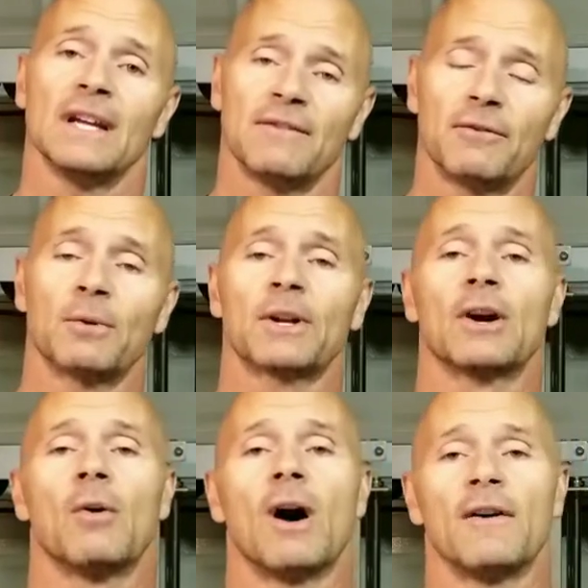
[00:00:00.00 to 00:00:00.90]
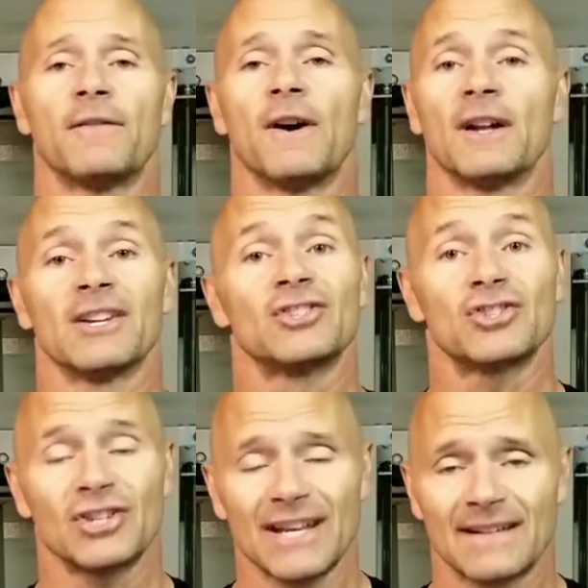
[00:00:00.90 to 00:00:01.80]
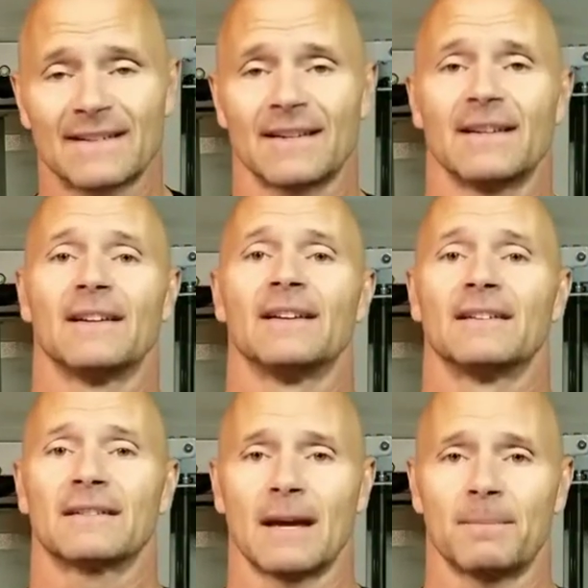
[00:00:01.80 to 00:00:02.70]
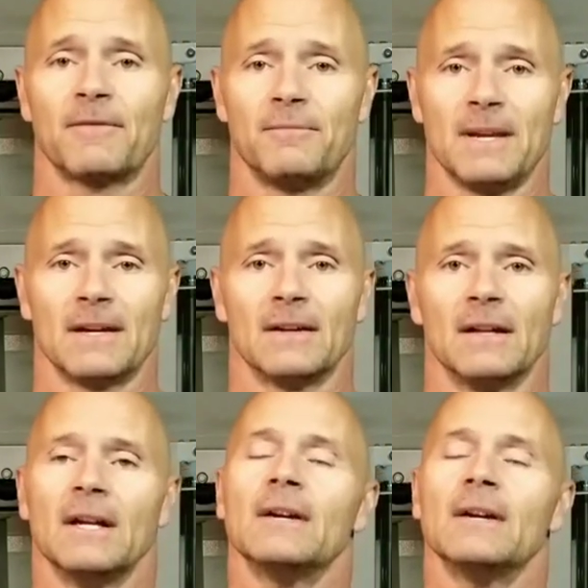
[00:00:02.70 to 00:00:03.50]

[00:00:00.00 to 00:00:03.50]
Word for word: if you were to go off on a cheat type of meal?